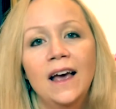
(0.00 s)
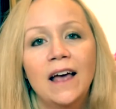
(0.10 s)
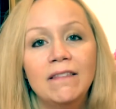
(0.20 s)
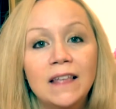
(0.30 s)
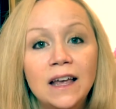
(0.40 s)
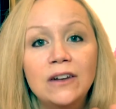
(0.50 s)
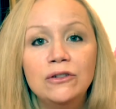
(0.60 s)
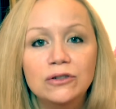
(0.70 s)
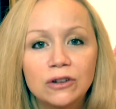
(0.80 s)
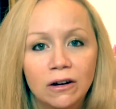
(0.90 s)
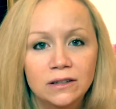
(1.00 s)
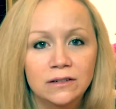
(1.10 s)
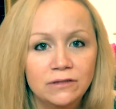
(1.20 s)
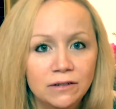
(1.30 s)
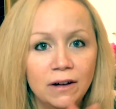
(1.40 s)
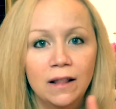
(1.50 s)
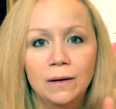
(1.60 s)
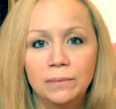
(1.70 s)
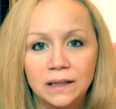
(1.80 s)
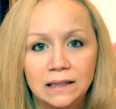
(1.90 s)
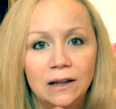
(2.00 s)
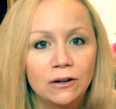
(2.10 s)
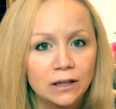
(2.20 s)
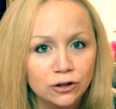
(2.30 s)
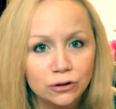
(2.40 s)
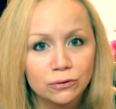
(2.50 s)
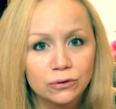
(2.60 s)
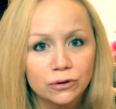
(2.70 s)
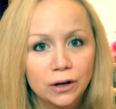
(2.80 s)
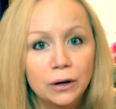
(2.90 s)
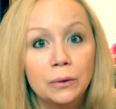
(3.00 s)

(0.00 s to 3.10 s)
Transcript: and then you start to develop these little issues.